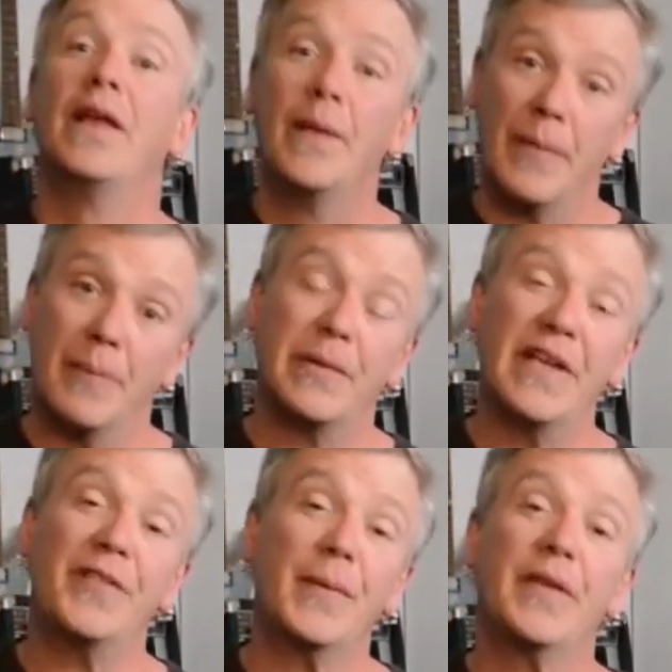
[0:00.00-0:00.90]
But
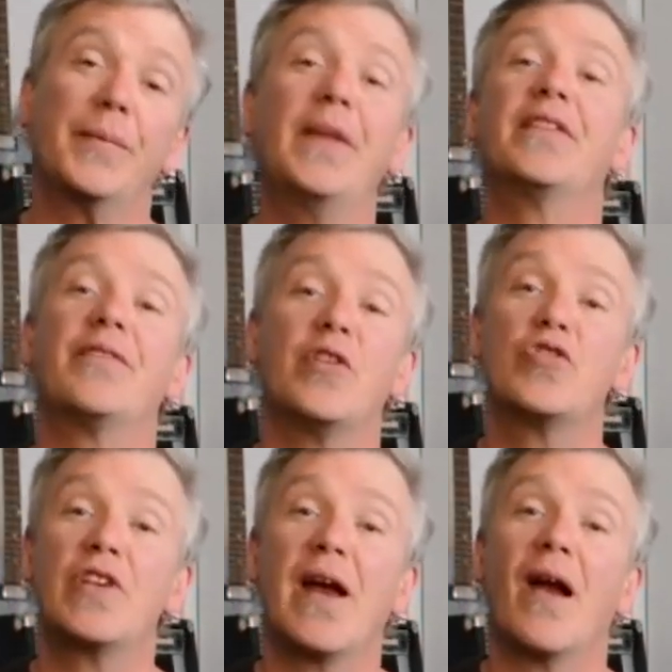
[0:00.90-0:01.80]
please, if you
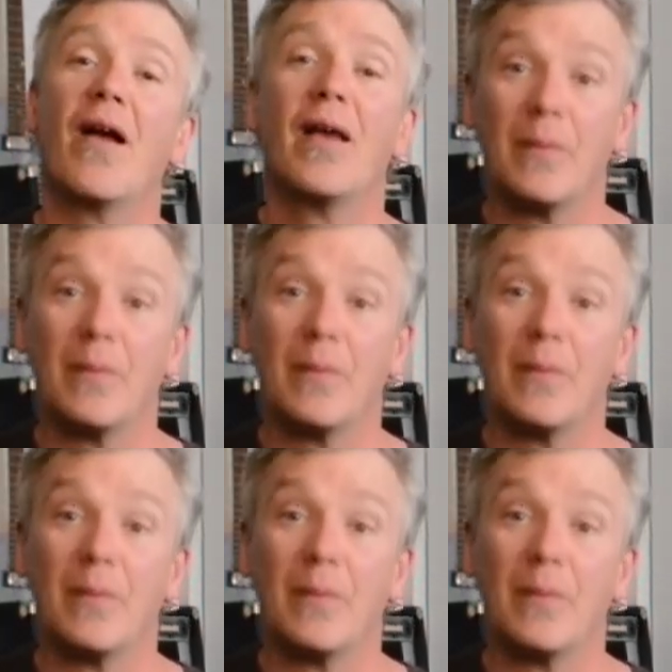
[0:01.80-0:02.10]
share,